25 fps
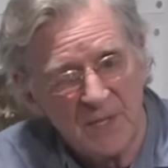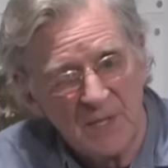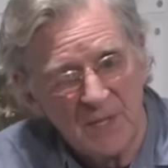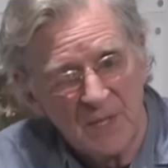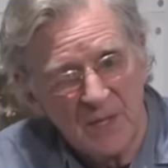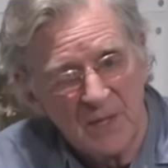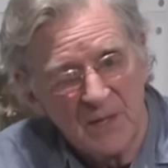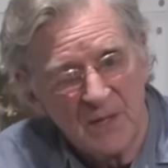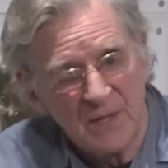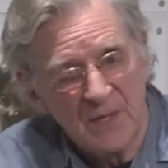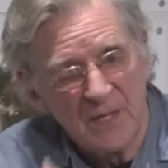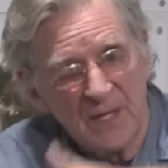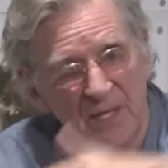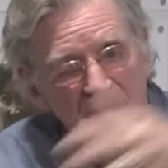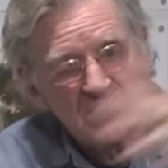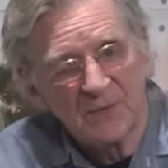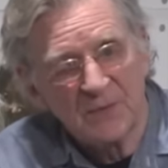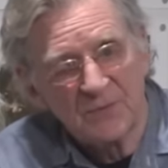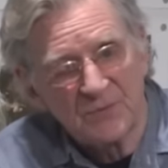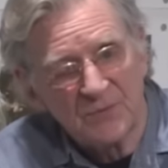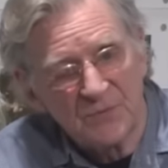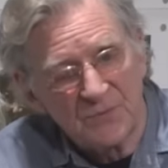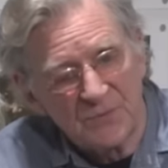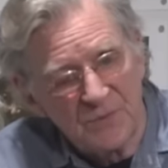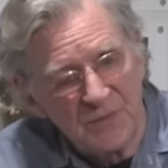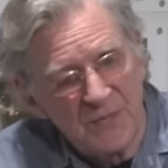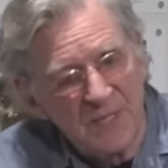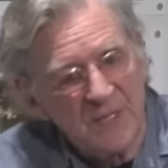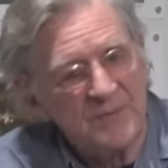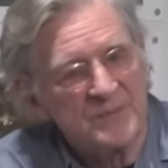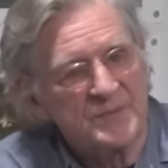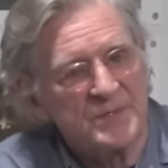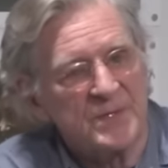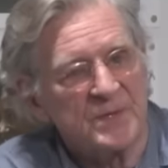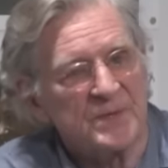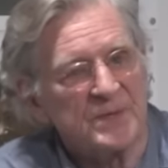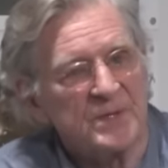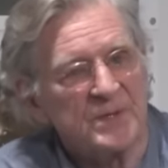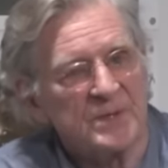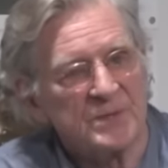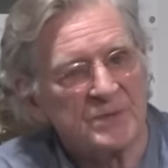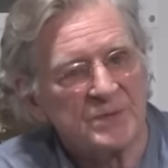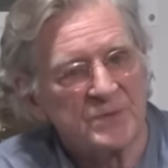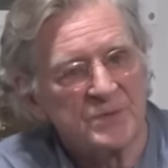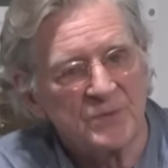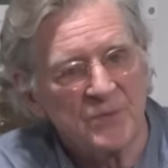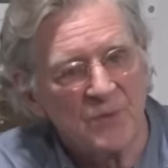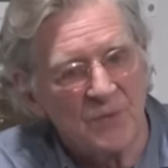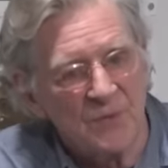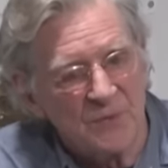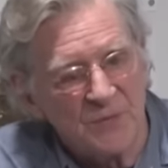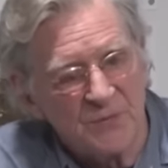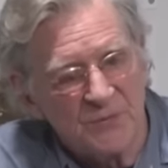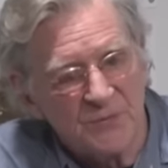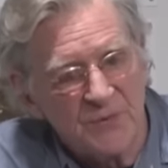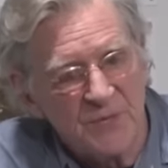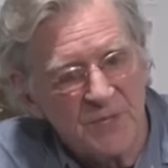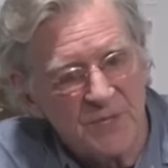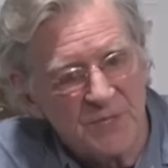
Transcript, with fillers: are like the leaves in all the trees